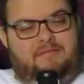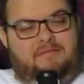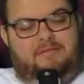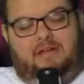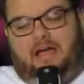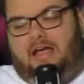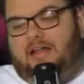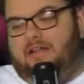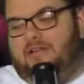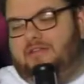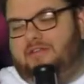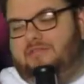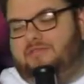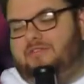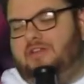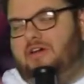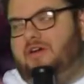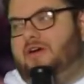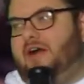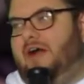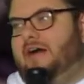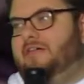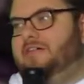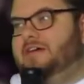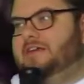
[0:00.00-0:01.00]
I don't even know
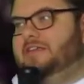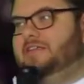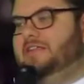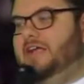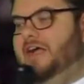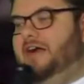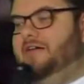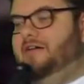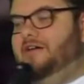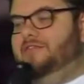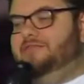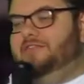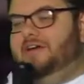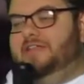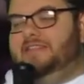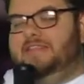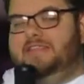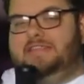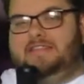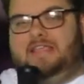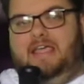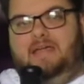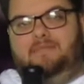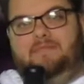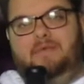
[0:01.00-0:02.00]
how I found this
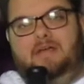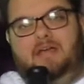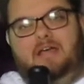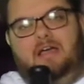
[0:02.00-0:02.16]
game.